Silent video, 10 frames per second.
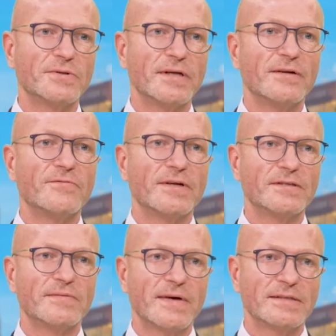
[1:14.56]
that
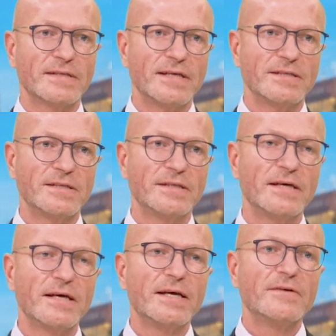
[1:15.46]
influenza vaccination
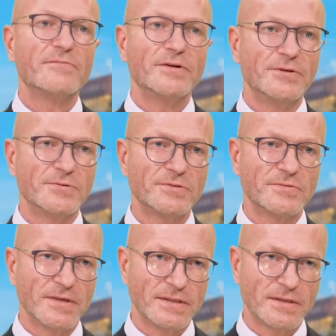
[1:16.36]
reduced the
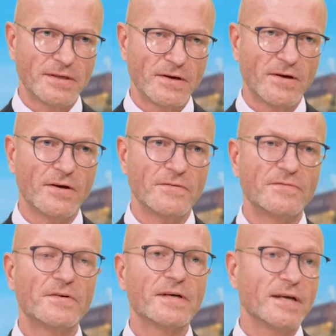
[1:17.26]
risk
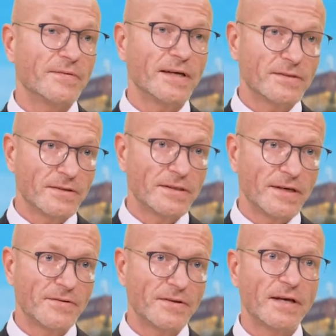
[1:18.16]
of cardiovascular
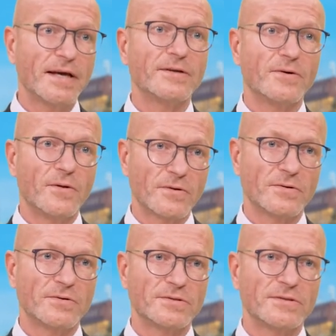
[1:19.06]
death and
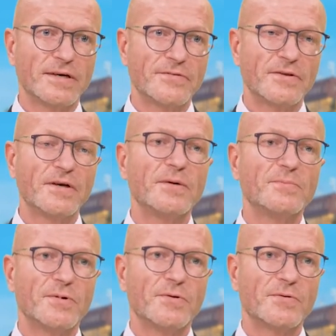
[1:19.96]
all-cause death
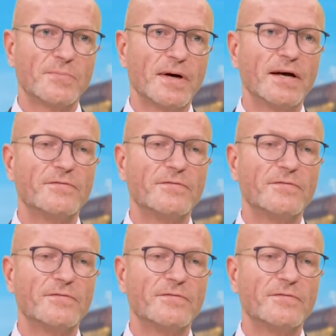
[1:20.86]
both by